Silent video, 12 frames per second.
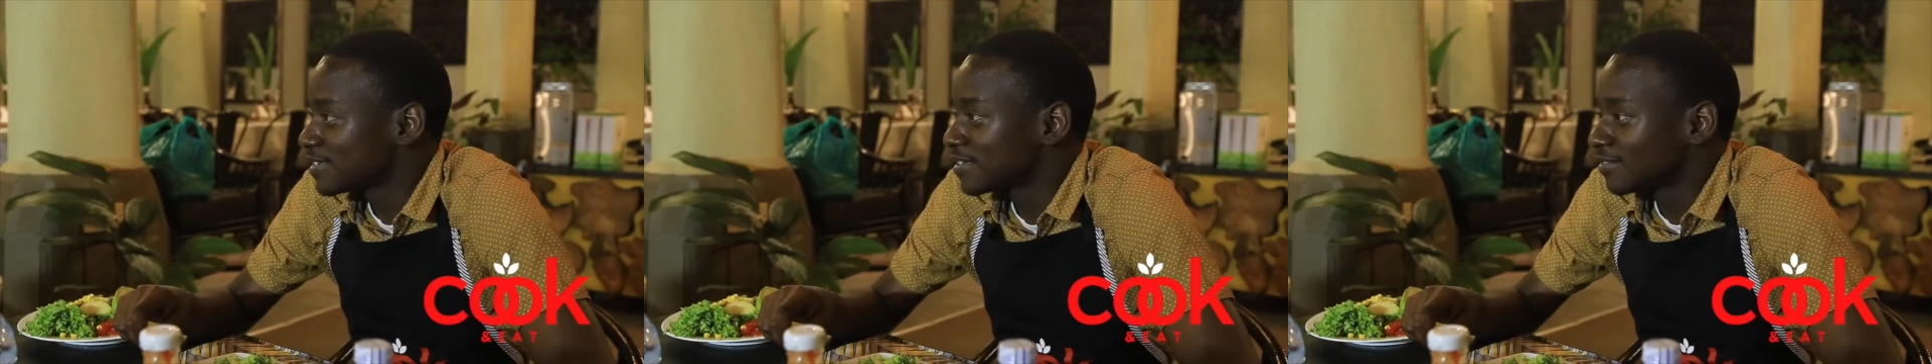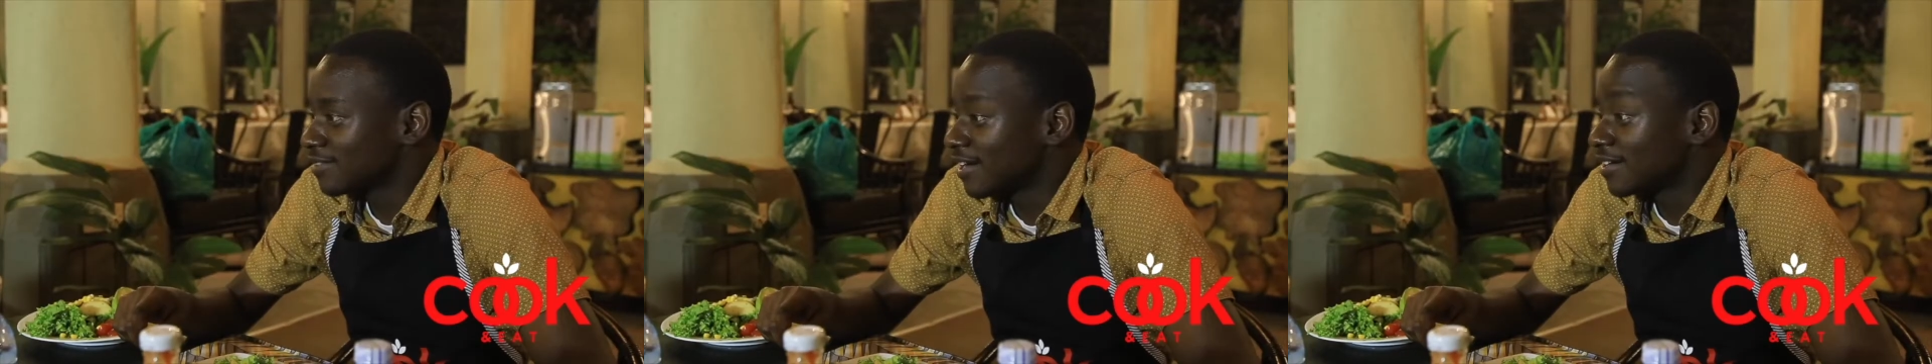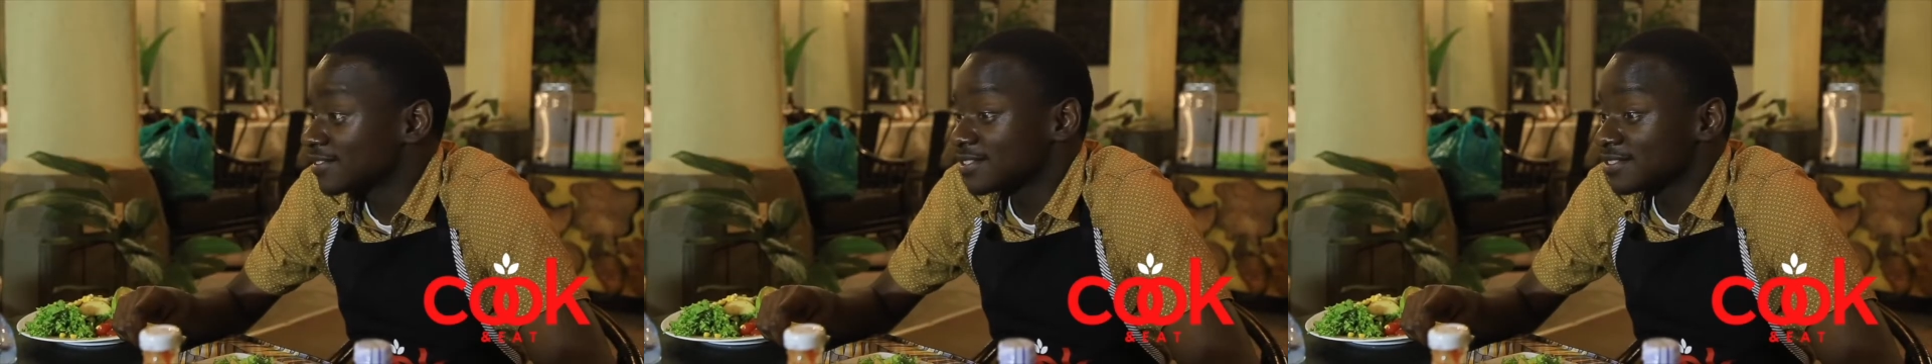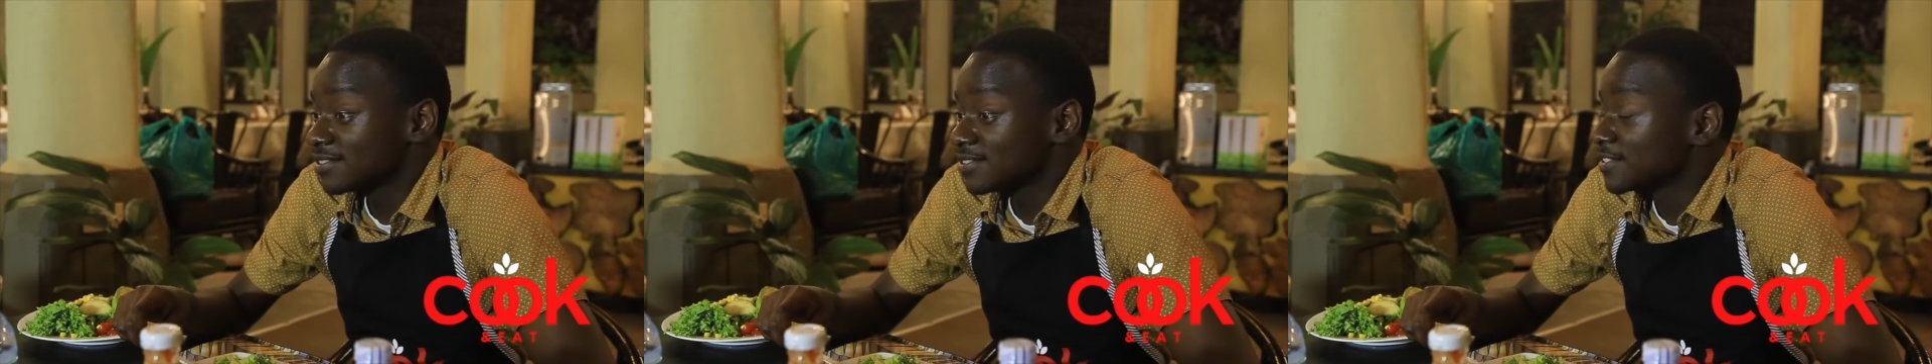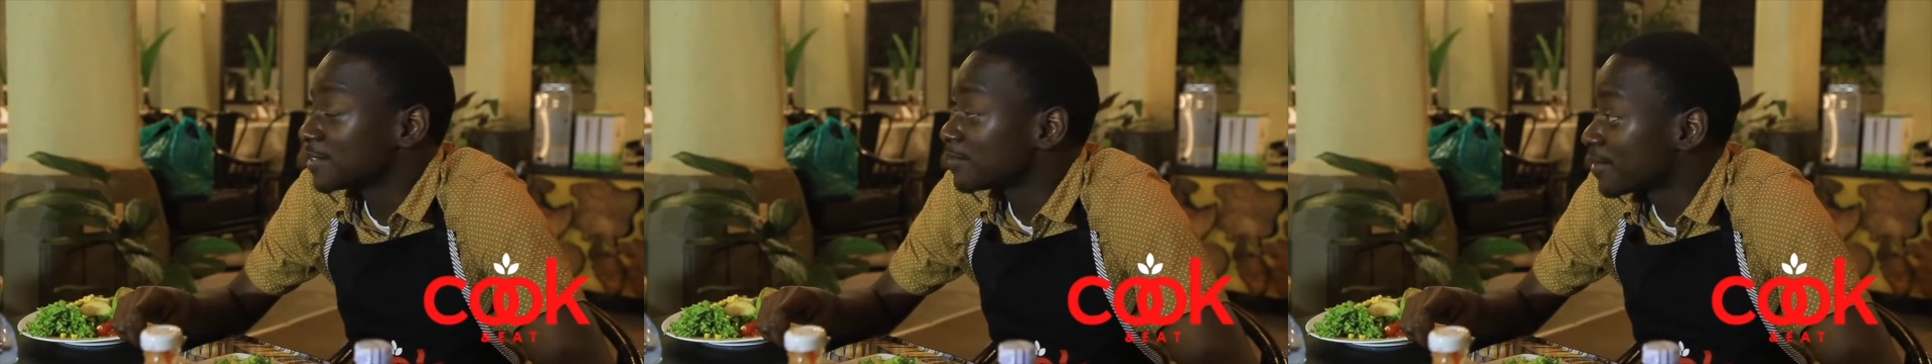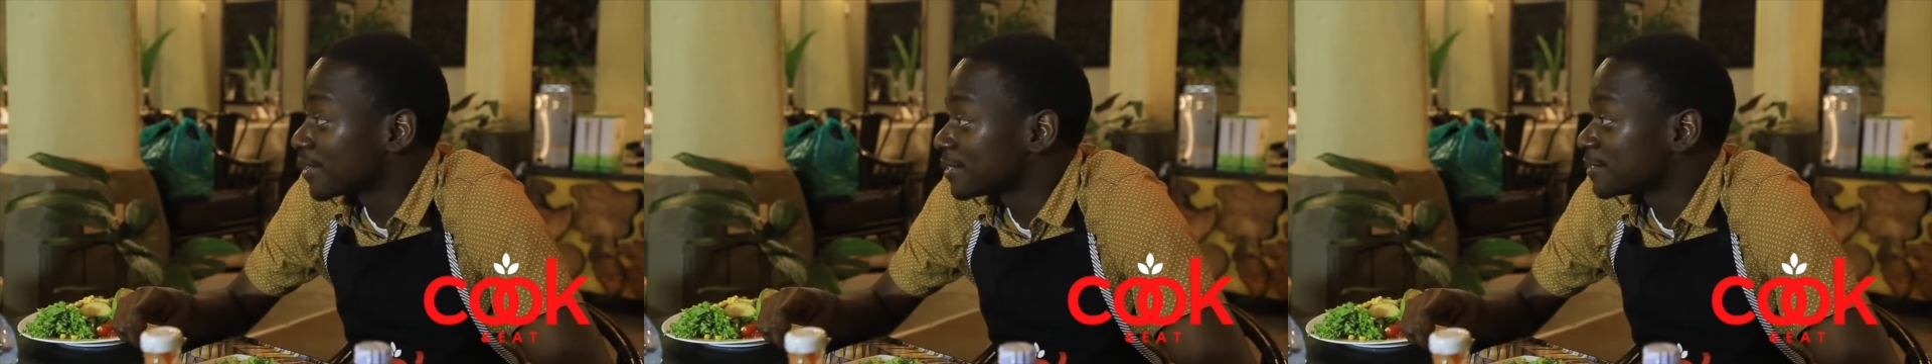I was actually
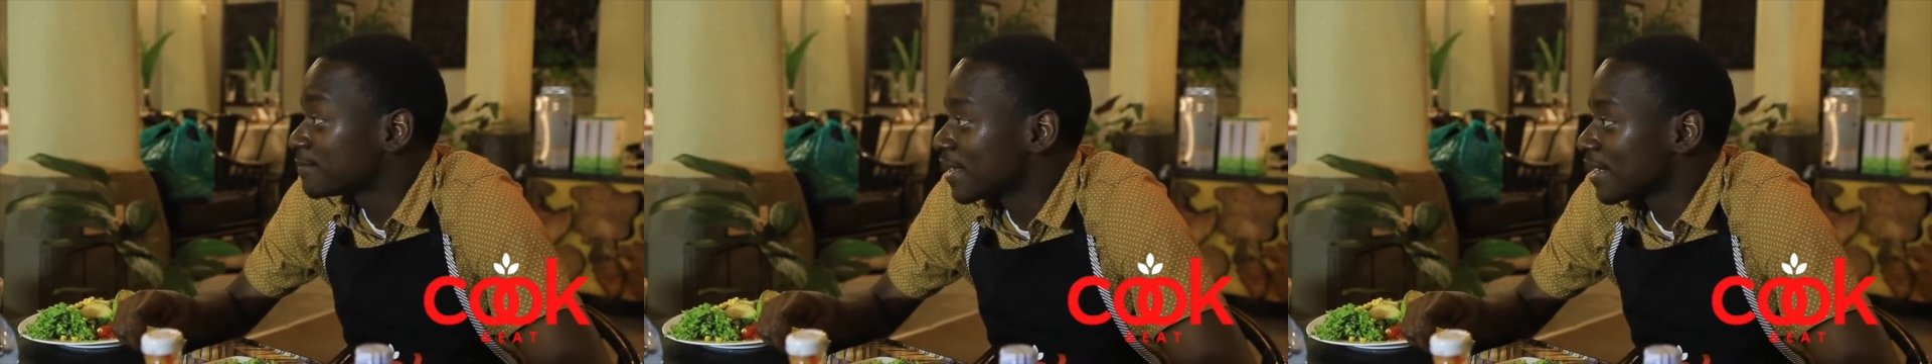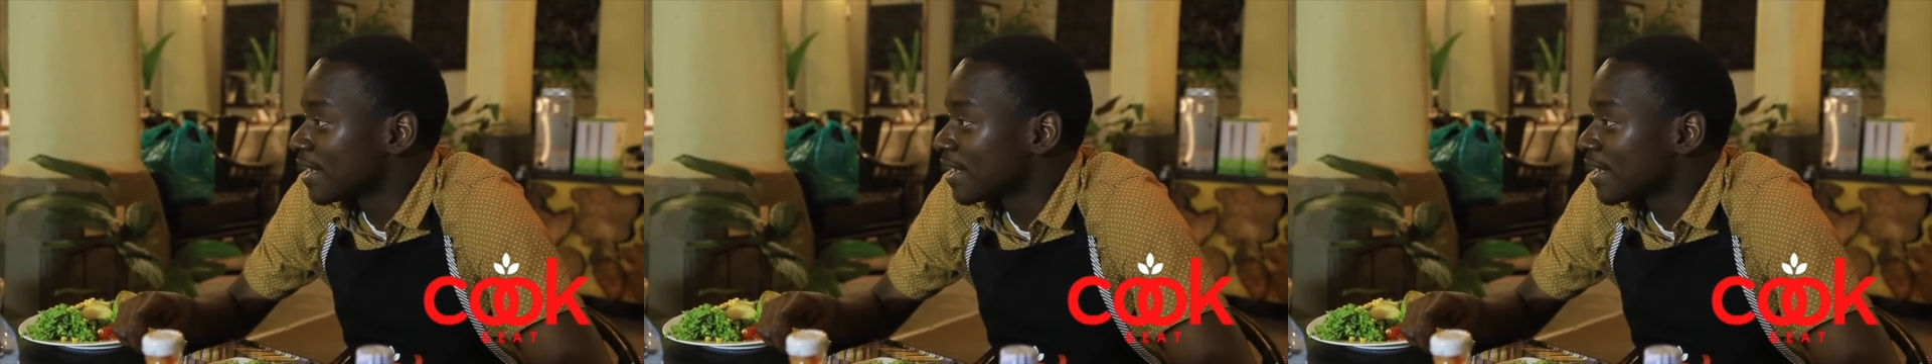surprised by